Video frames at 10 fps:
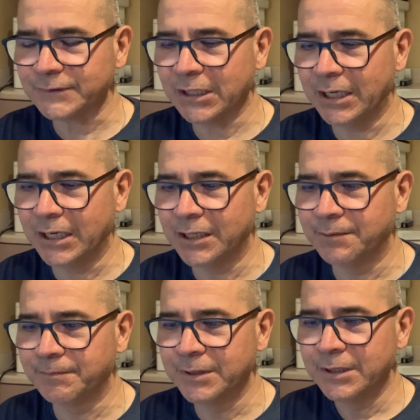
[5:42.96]

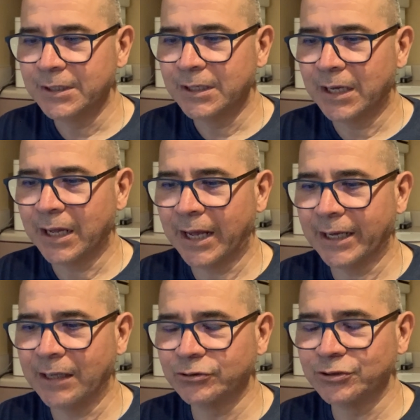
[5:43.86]

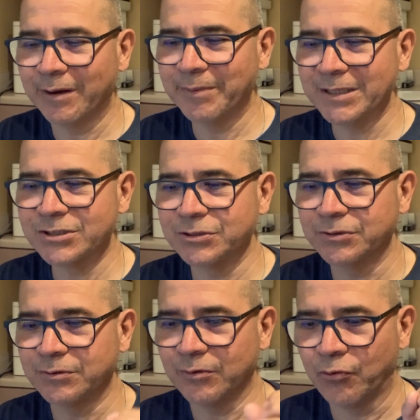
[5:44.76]
I'll do my best
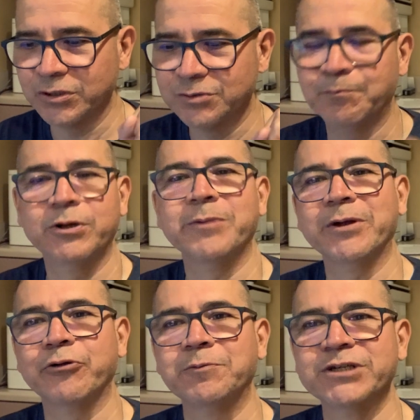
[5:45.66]
to always put them in
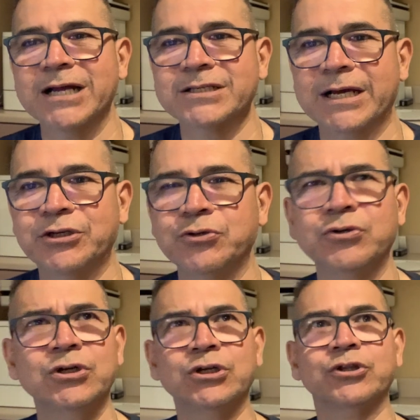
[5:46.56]
group chats. I
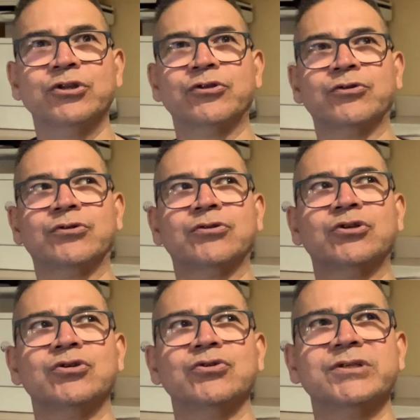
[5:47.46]
do
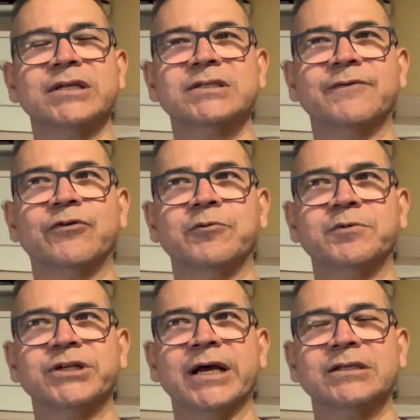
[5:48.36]
2 sets of group
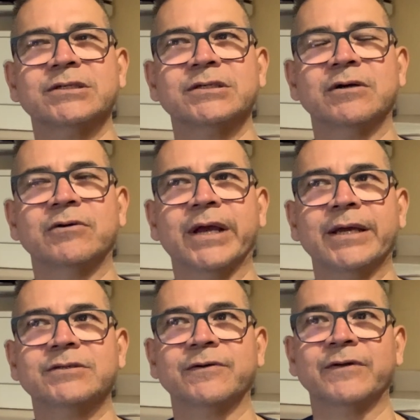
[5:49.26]
chats, okay?
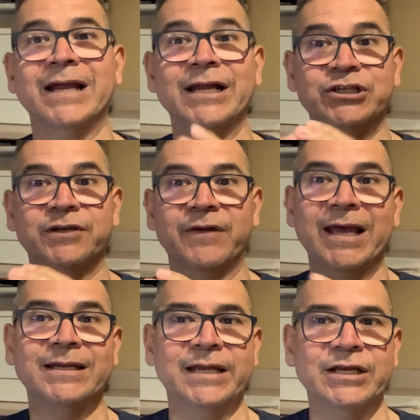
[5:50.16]
So night shift
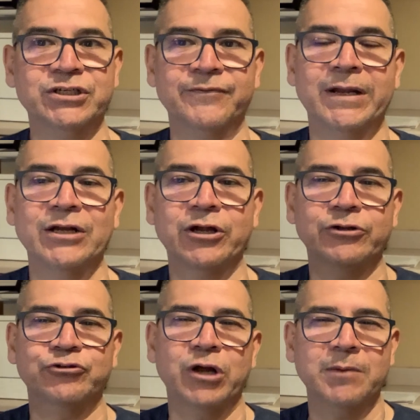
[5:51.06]
and day shift, and I
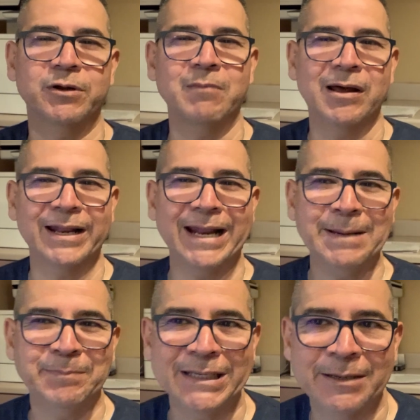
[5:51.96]
try to put them out at
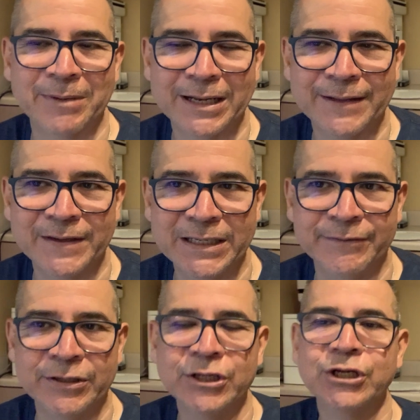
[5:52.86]
8 p.m. in the
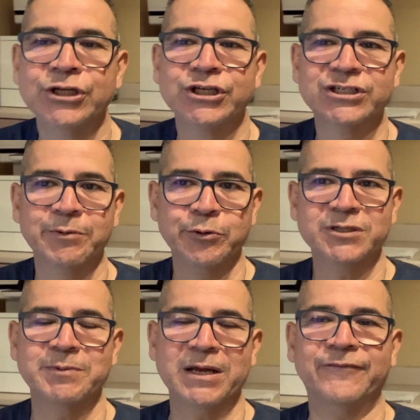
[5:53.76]
evening, just to be
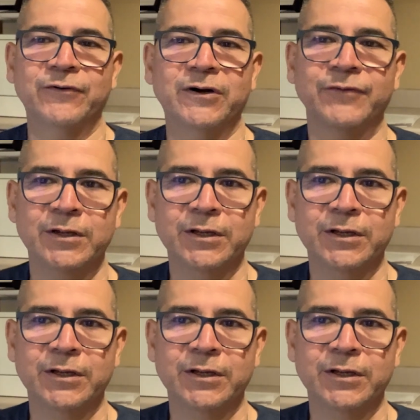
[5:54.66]
respectful of